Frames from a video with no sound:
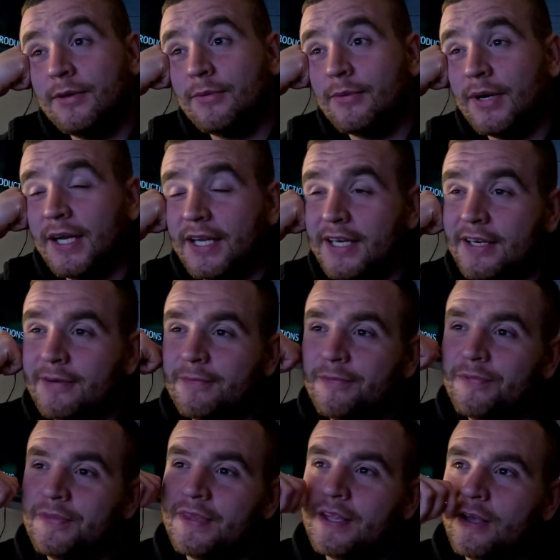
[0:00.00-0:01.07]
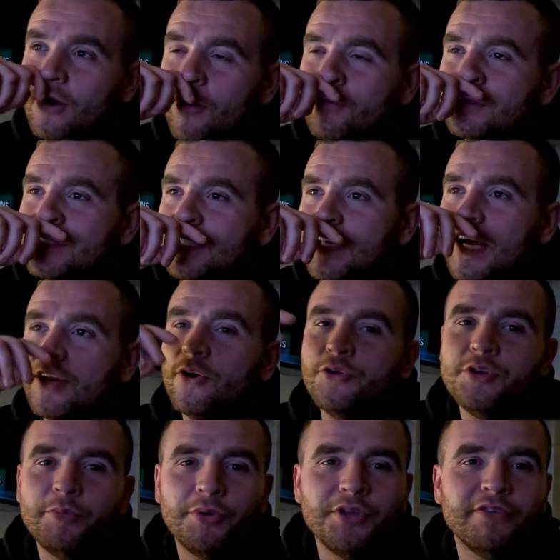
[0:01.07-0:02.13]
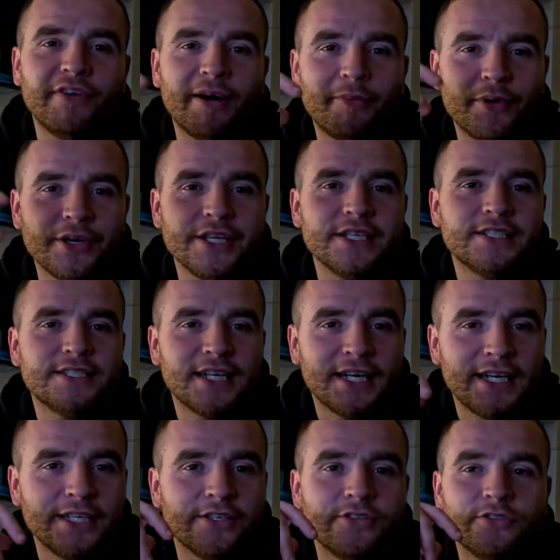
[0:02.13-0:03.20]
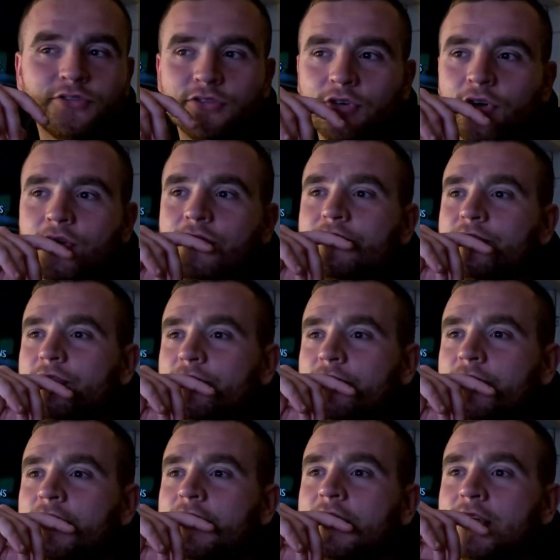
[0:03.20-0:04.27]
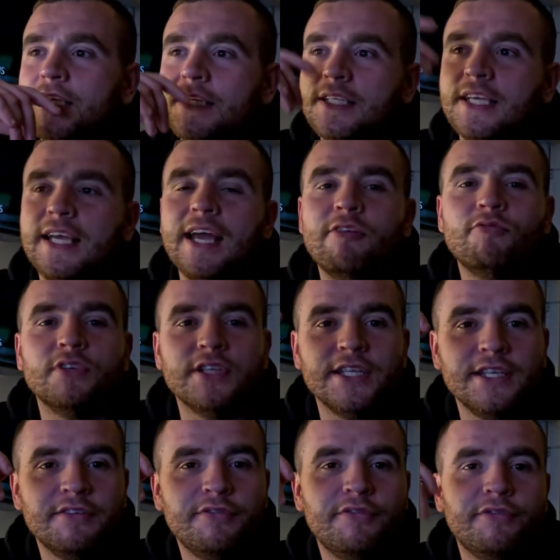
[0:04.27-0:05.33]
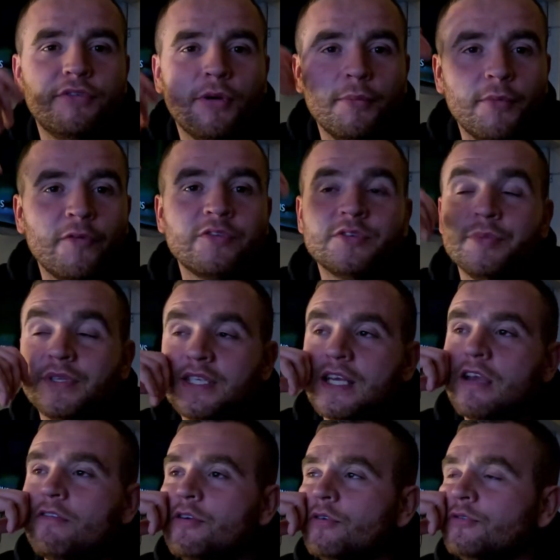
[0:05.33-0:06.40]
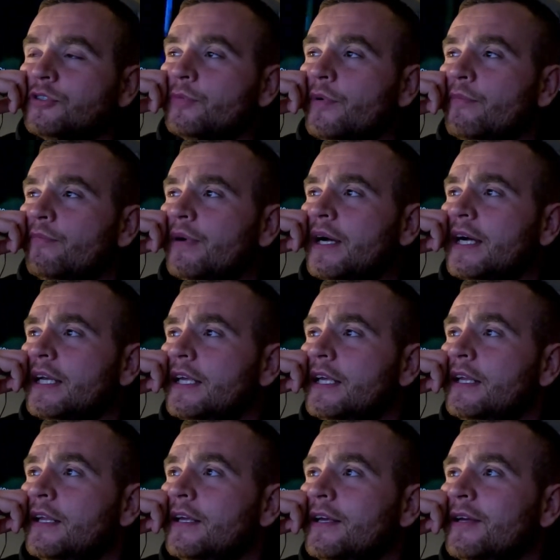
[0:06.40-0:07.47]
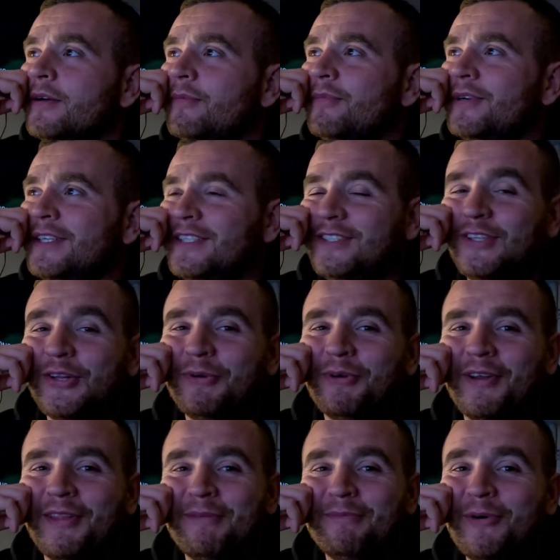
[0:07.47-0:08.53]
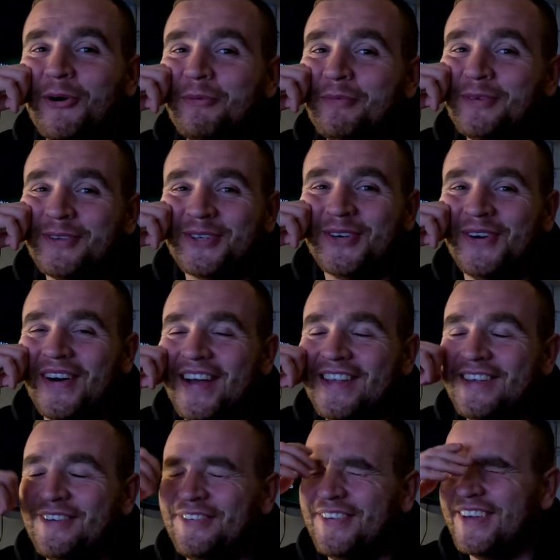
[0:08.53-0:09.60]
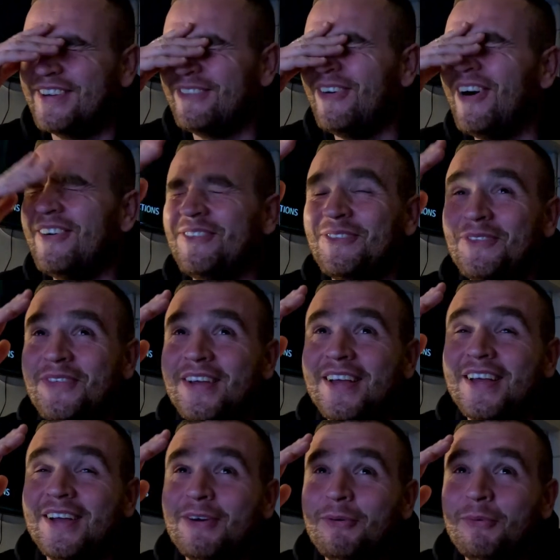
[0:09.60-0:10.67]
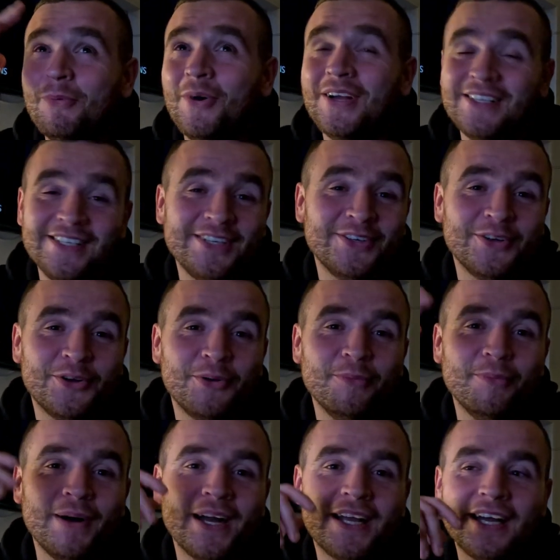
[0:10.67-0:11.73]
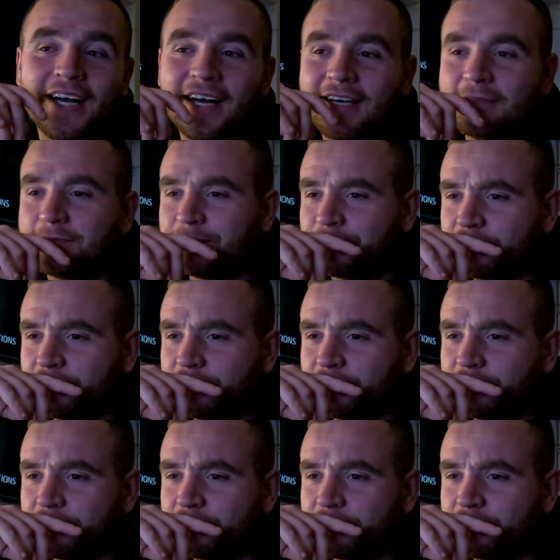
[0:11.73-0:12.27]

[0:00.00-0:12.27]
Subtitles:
When obviously I know you put your VAT money aside and stuff, and you get relief from obviously materials you've been buying, but it's still one of the moments where you think, what is it going to come back at?